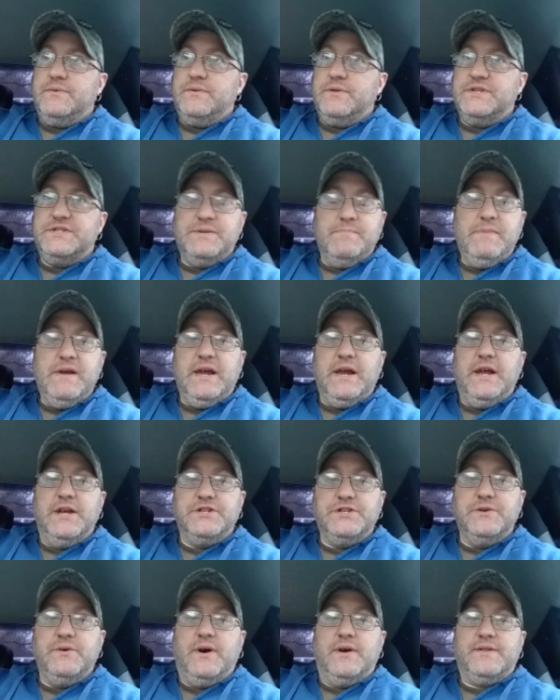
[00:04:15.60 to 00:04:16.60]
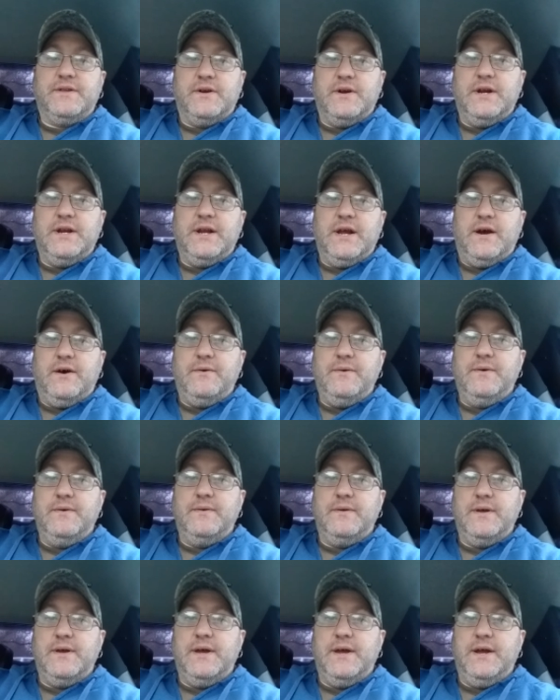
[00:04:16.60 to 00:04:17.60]
is a big issue out there right now.
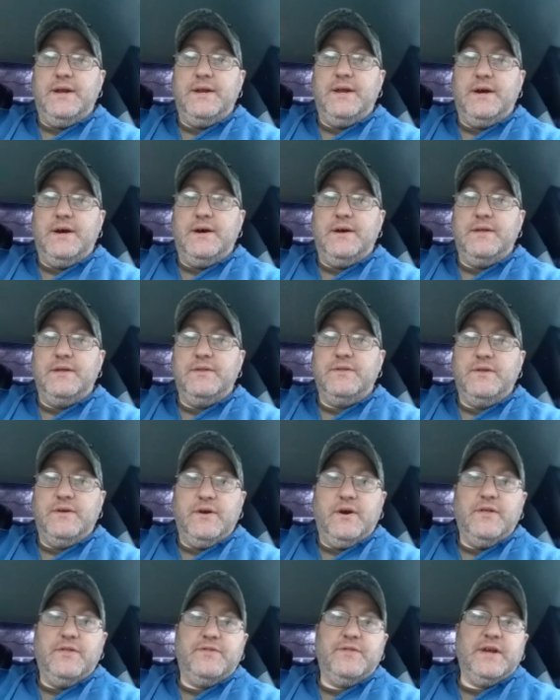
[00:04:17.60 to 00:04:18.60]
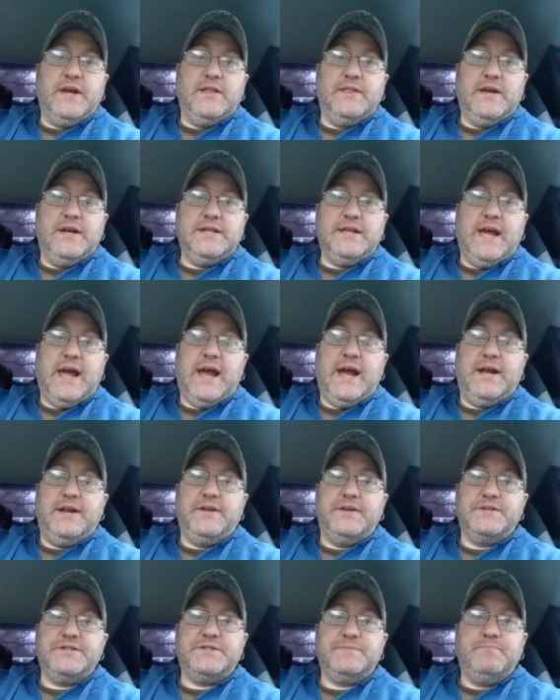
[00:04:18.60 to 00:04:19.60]
And uh, the other thing I'd like to add
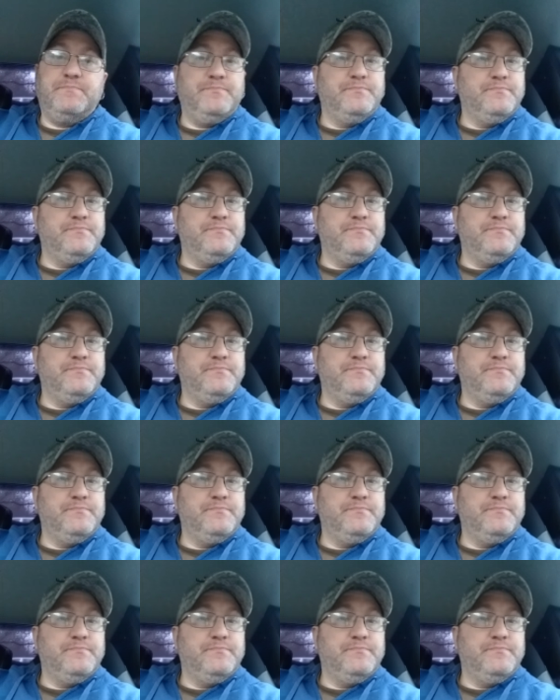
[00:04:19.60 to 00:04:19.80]
is